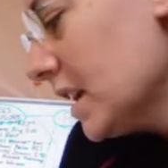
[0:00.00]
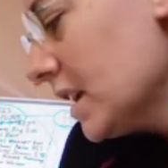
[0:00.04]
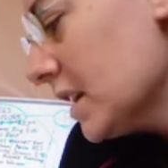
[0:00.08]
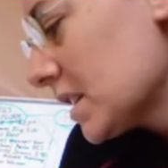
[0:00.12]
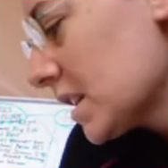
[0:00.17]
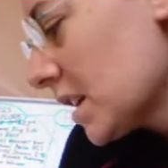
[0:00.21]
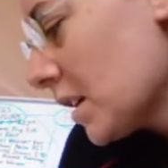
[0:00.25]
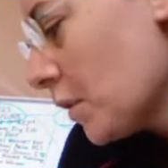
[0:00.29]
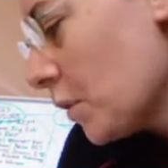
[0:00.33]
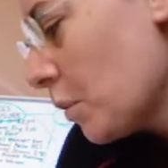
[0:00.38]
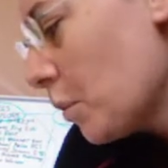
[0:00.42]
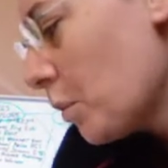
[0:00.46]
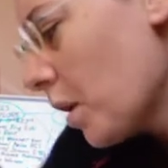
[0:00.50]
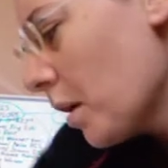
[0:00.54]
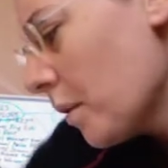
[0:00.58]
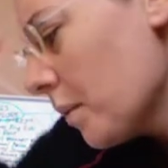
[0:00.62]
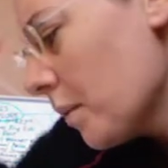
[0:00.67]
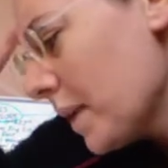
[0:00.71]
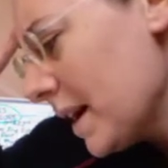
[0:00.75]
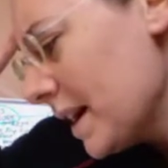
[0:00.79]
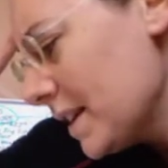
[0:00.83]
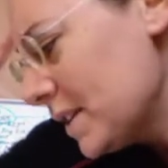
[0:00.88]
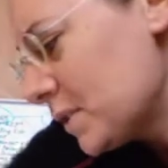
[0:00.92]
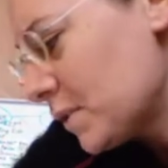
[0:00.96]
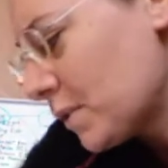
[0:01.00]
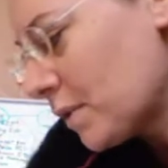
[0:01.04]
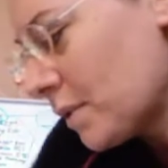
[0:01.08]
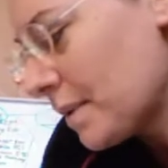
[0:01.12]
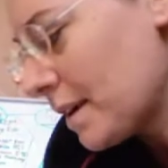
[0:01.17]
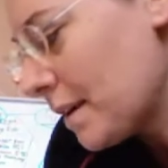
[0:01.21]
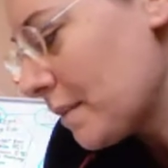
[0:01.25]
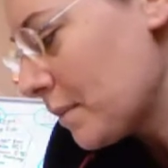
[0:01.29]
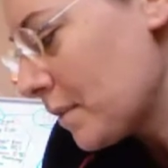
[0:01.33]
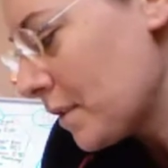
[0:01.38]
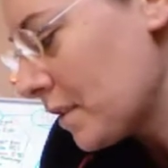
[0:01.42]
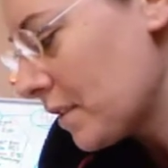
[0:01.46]
so one way to
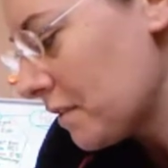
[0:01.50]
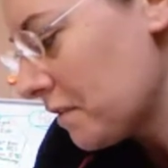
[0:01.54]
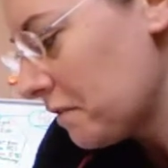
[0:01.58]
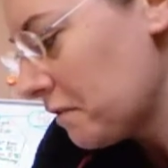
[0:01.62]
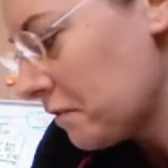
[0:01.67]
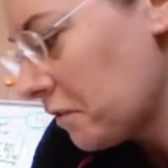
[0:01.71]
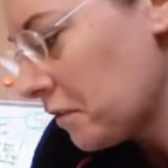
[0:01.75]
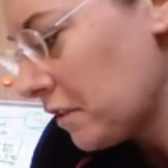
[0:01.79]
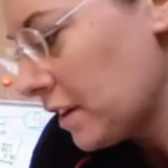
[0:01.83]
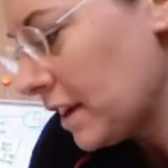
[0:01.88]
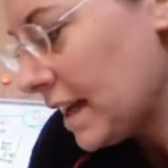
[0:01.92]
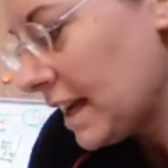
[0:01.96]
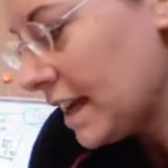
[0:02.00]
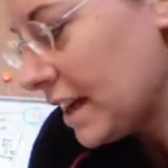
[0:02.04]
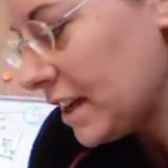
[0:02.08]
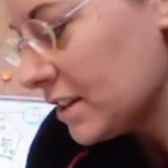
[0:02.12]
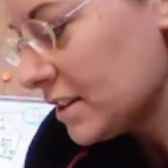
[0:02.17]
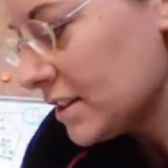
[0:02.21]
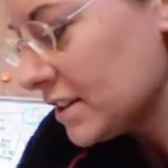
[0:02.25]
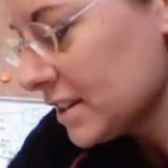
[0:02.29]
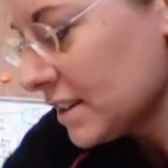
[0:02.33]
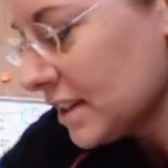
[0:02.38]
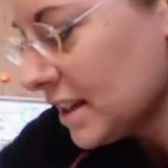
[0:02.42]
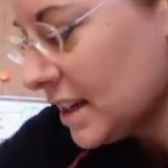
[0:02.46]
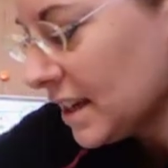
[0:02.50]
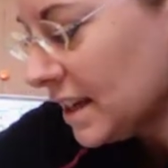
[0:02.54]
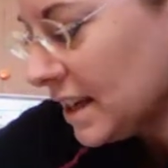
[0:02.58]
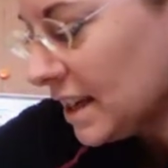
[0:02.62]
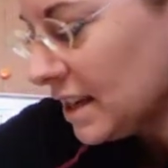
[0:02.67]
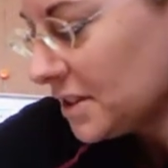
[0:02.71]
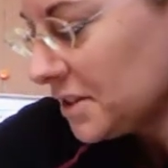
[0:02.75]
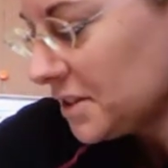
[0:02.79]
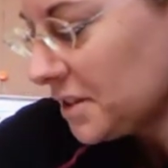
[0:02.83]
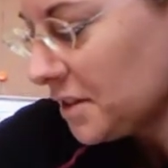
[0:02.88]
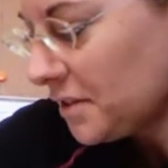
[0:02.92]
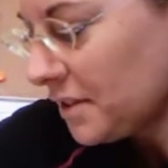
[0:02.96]
remember the 4 layers
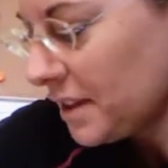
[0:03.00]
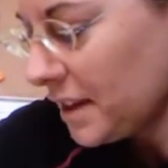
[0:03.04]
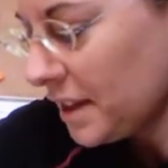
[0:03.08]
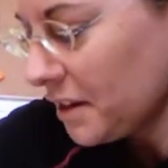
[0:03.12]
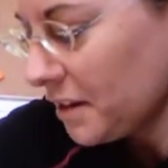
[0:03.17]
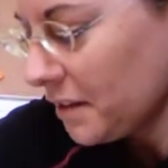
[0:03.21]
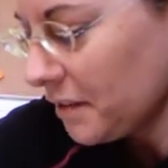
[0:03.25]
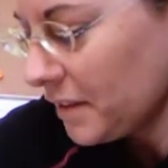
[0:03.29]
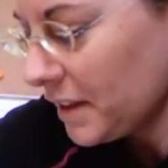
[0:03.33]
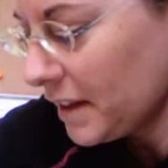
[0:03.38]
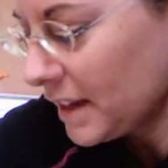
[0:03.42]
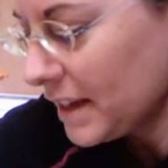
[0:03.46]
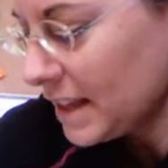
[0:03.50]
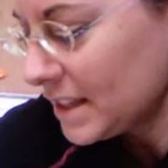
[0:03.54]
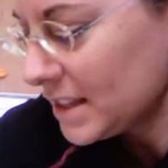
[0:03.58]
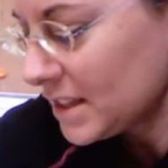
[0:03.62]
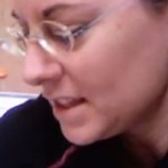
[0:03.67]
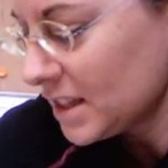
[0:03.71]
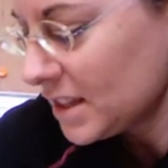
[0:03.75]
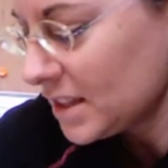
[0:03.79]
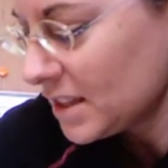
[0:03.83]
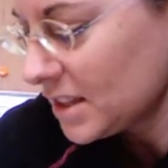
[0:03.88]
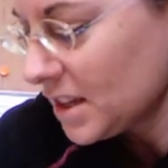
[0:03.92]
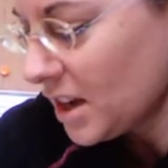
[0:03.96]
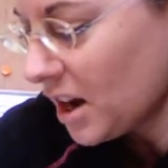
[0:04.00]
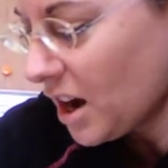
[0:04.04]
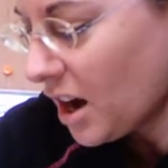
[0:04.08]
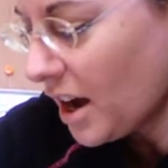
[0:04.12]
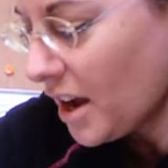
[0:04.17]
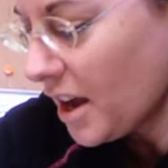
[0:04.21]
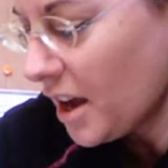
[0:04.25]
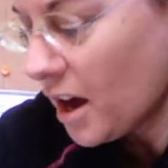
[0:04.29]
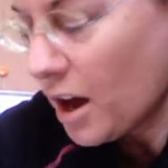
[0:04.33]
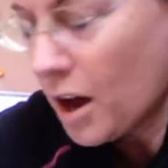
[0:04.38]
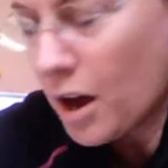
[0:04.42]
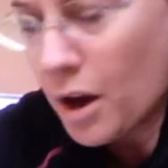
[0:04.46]
is to think of the letters
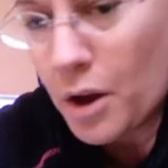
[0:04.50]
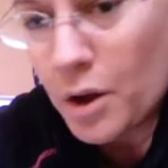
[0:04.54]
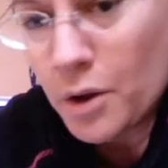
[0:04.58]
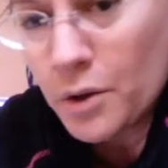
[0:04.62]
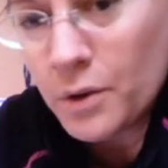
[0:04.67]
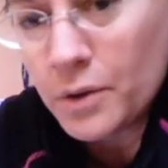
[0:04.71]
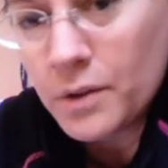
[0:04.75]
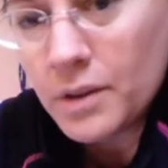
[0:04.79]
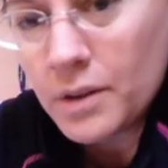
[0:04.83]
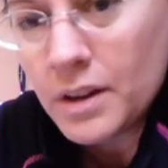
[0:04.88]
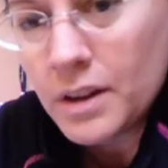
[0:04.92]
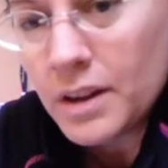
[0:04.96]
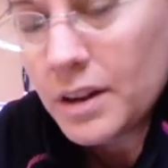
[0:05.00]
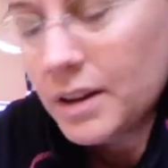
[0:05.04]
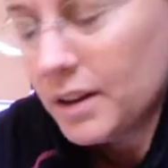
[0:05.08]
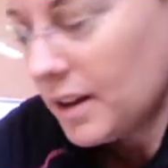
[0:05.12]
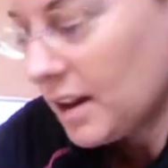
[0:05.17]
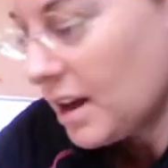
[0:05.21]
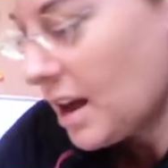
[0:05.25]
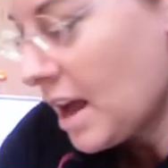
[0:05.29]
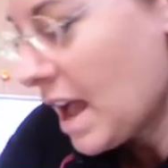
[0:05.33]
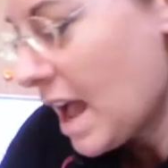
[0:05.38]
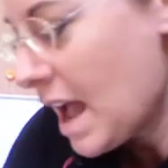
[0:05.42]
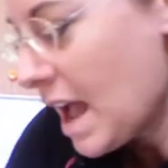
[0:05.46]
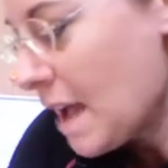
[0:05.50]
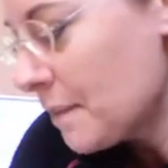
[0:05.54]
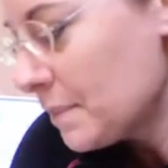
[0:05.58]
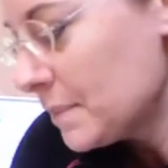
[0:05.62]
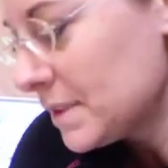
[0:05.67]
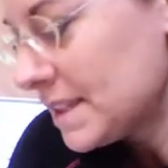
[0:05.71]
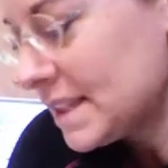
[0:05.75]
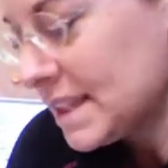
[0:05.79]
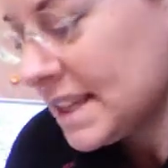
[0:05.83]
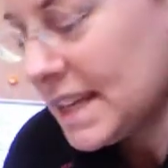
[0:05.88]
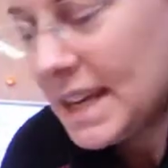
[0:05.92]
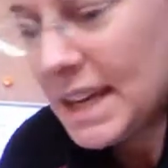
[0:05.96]
I-O,
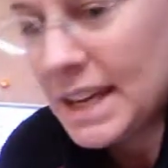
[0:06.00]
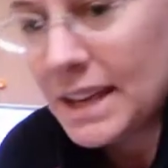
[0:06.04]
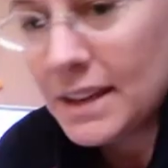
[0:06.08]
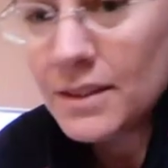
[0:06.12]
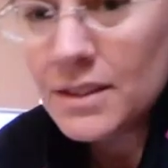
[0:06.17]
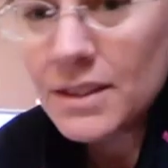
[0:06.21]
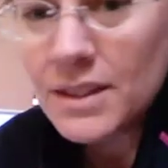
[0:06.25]
MC.